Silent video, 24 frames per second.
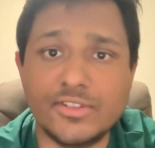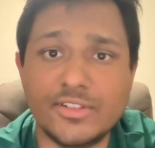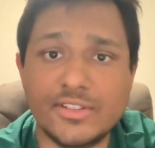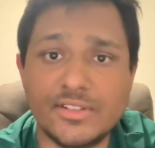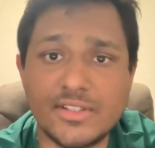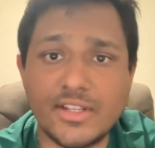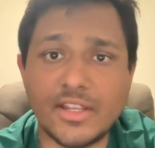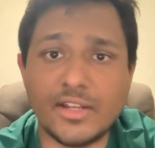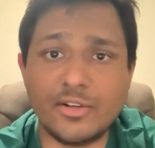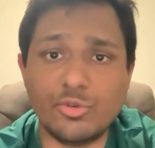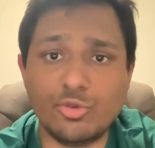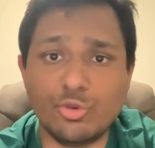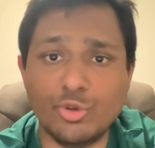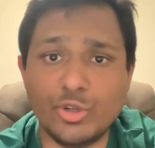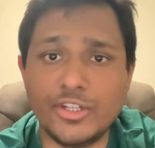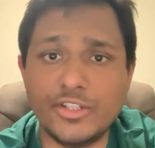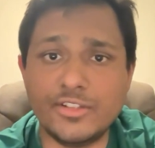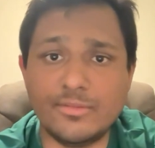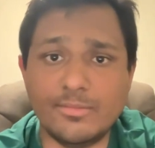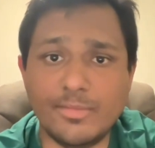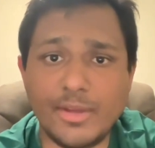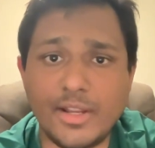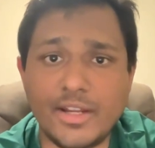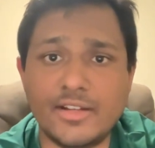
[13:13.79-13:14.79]
this can ruin
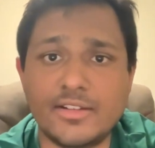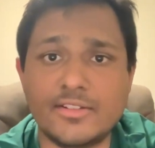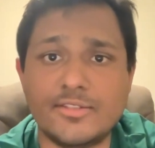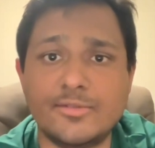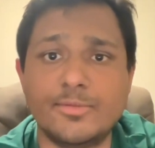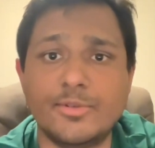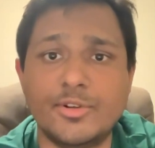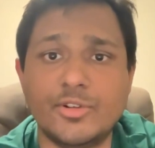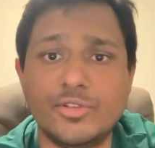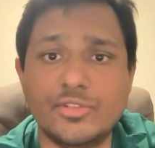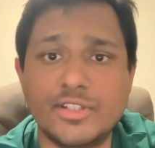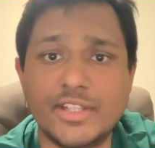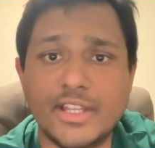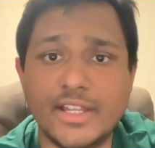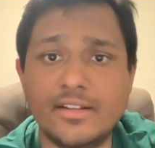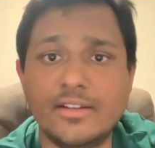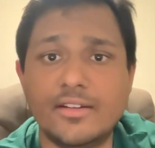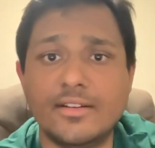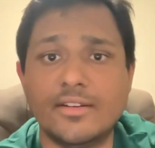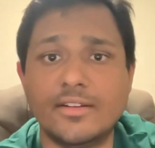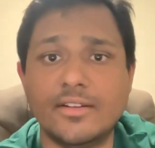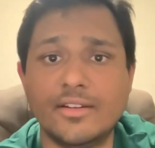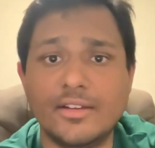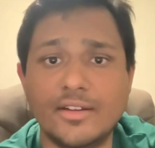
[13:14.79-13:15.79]
his marriage because
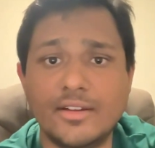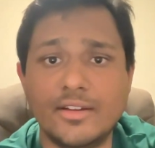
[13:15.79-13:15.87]
then